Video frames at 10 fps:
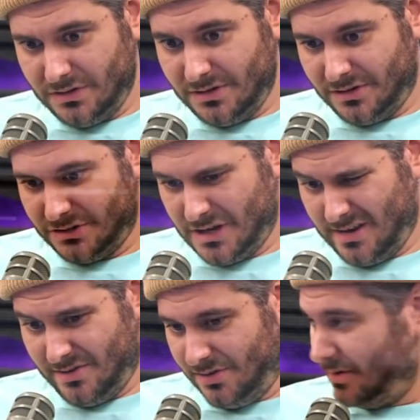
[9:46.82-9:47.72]
to your
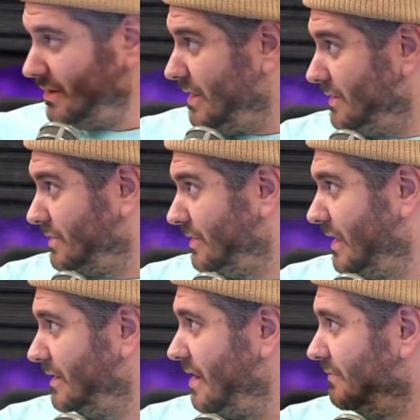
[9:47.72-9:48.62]
channel
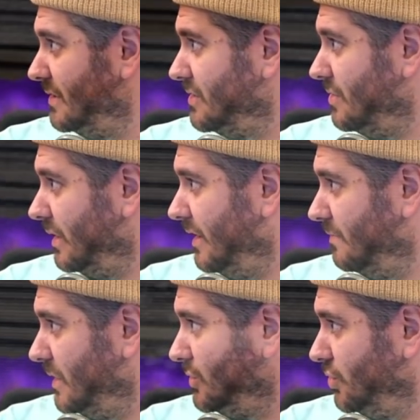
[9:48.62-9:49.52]
yesterday, and that video gave me